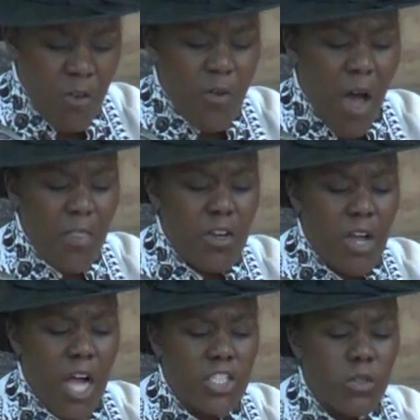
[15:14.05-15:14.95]
Father
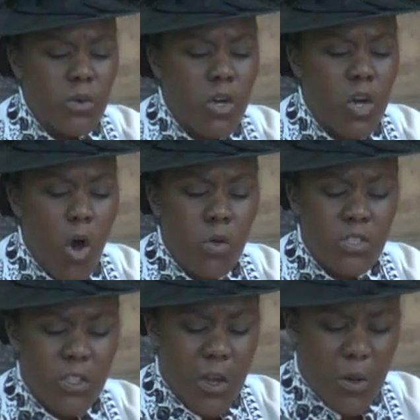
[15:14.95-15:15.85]
God, you will go to
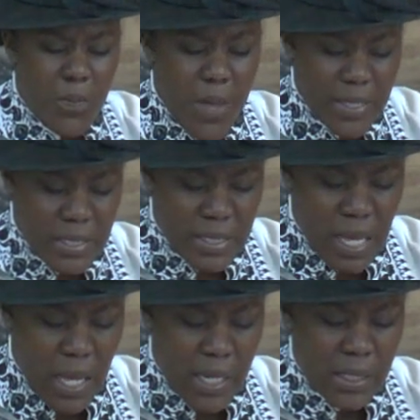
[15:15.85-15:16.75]
their
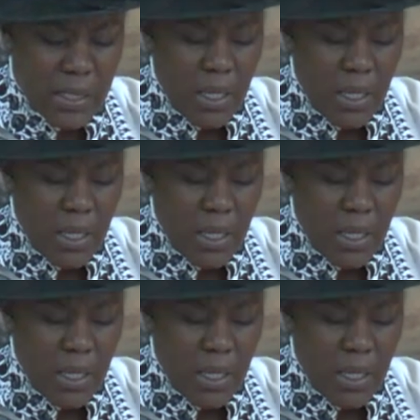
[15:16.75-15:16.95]
bedside.